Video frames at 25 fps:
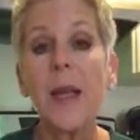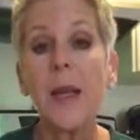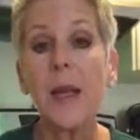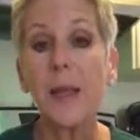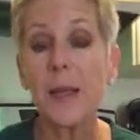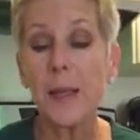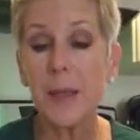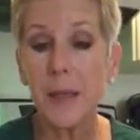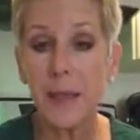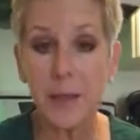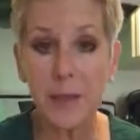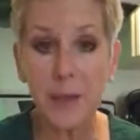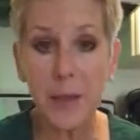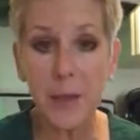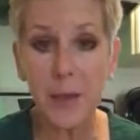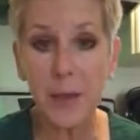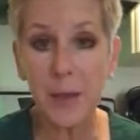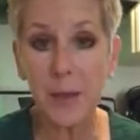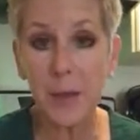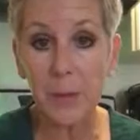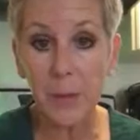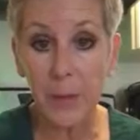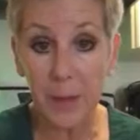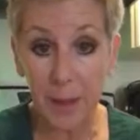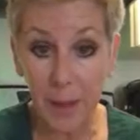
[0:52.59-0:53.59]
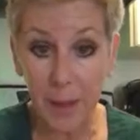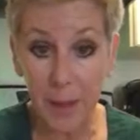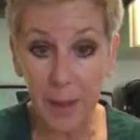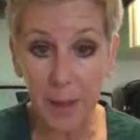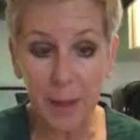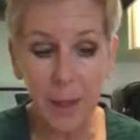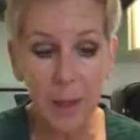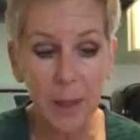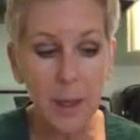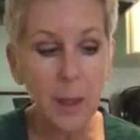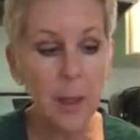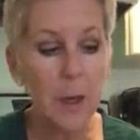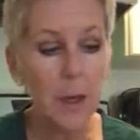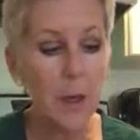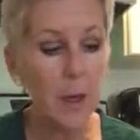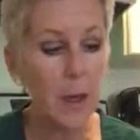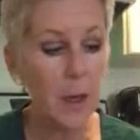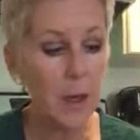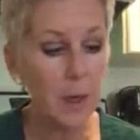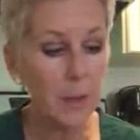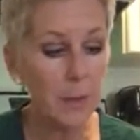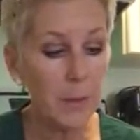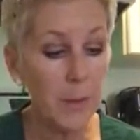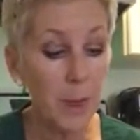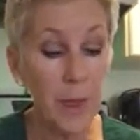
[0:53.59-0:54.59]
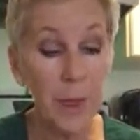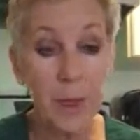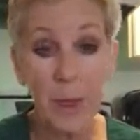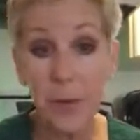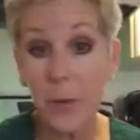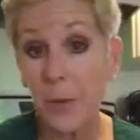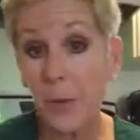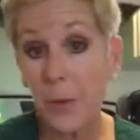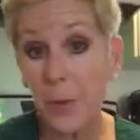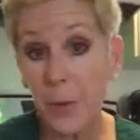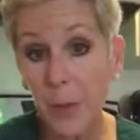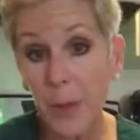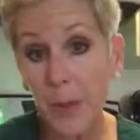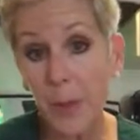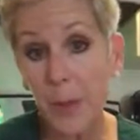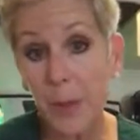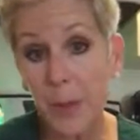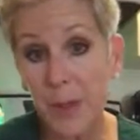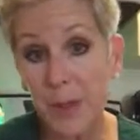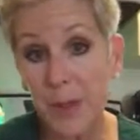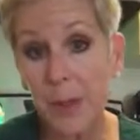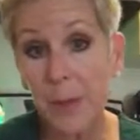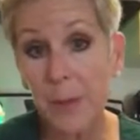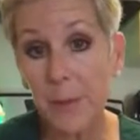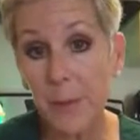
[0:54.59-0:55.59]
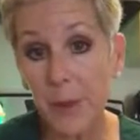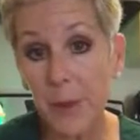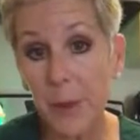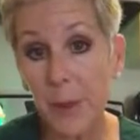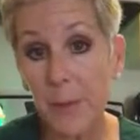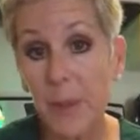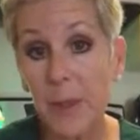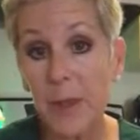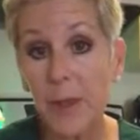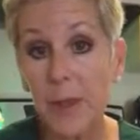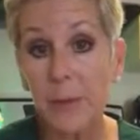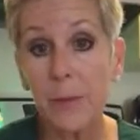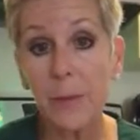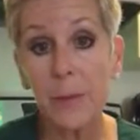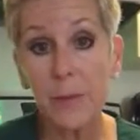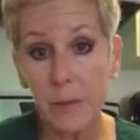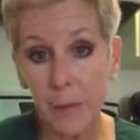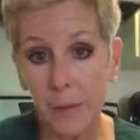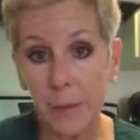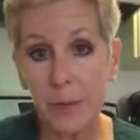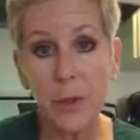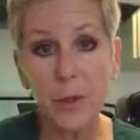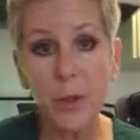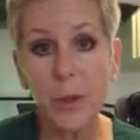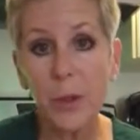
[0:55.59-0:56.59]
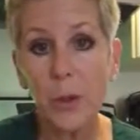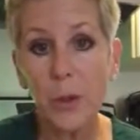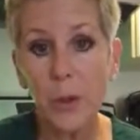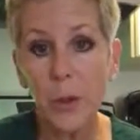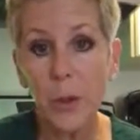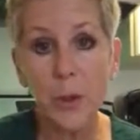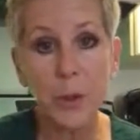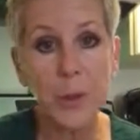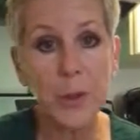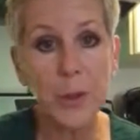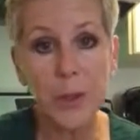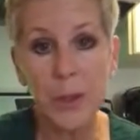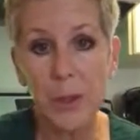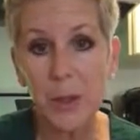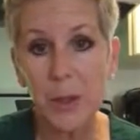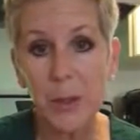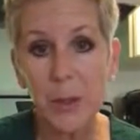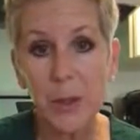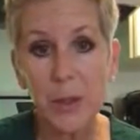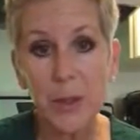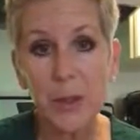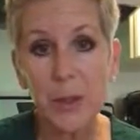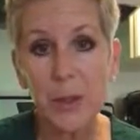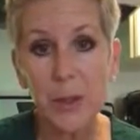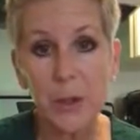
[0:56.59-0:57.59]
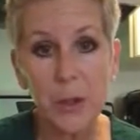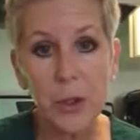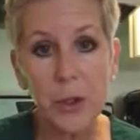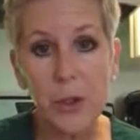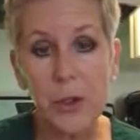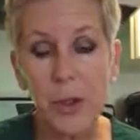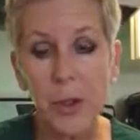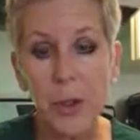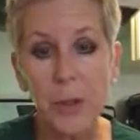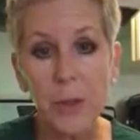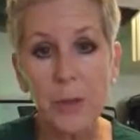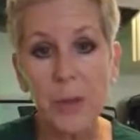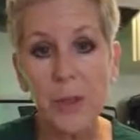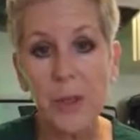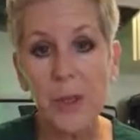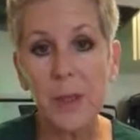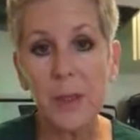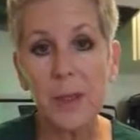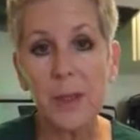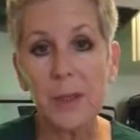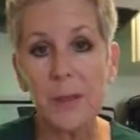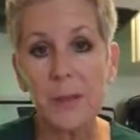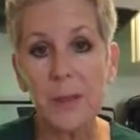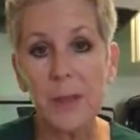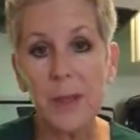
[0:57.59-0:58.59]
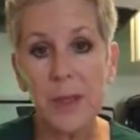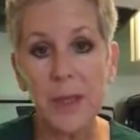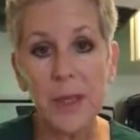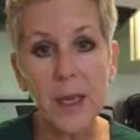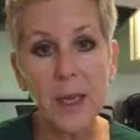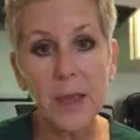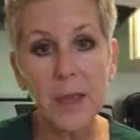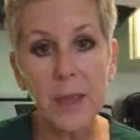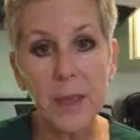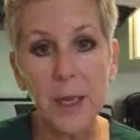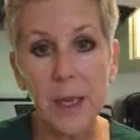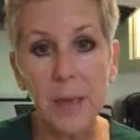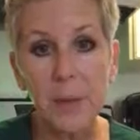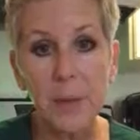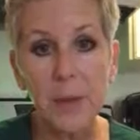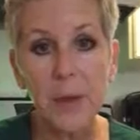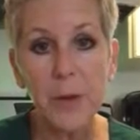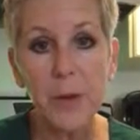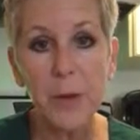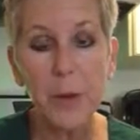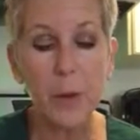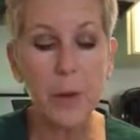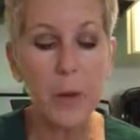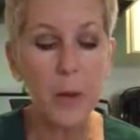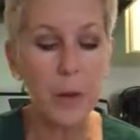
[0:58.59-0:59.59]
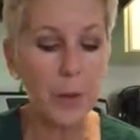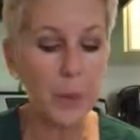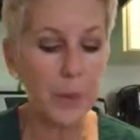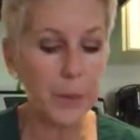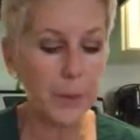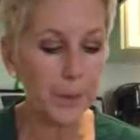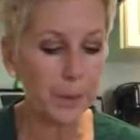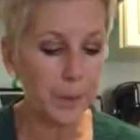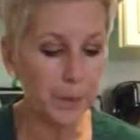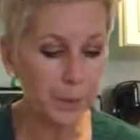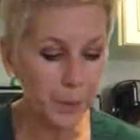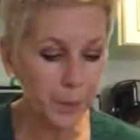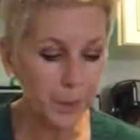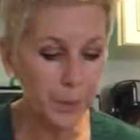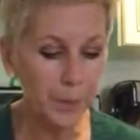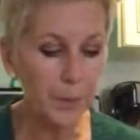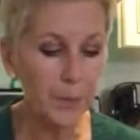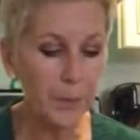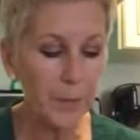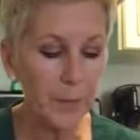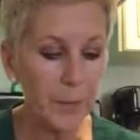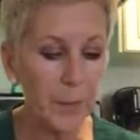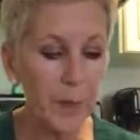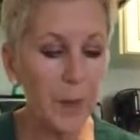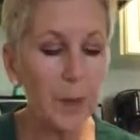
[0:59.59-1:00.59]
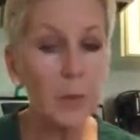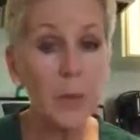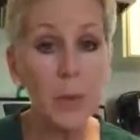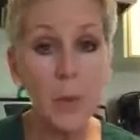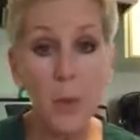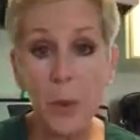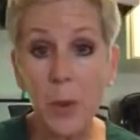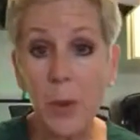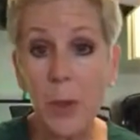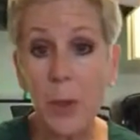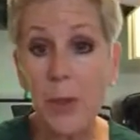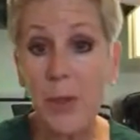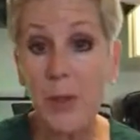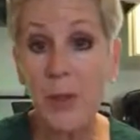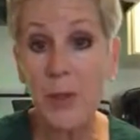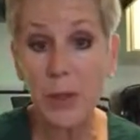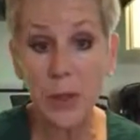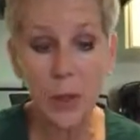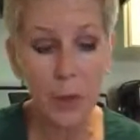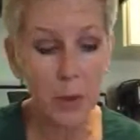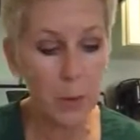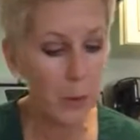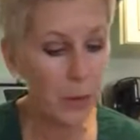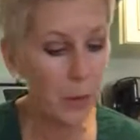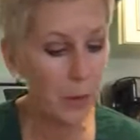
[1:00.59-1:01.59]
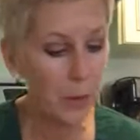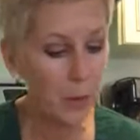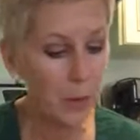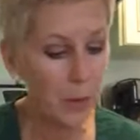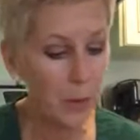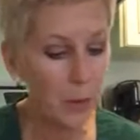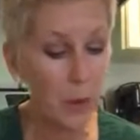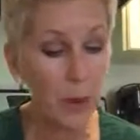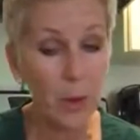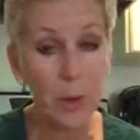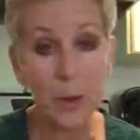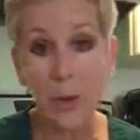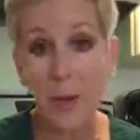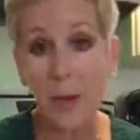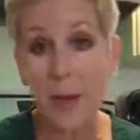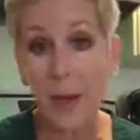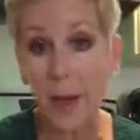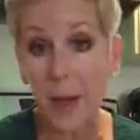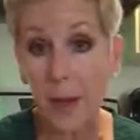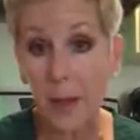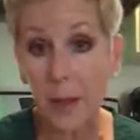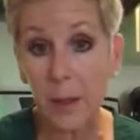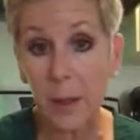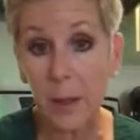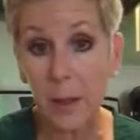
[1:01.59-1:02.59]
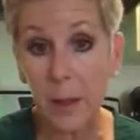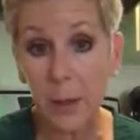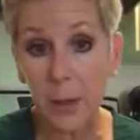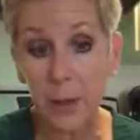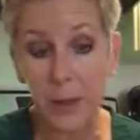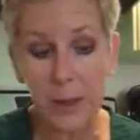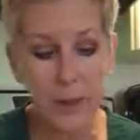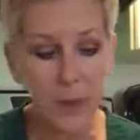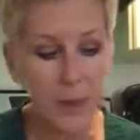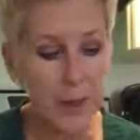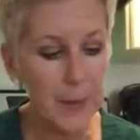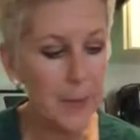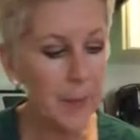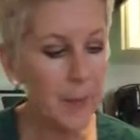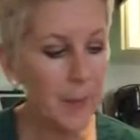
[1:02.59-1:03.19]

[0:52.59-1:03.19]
and smelled them yet. I am familiar with some of them, and you will be too as soon as you hear me say the name of the oil. But we're going to start with one called Aloes,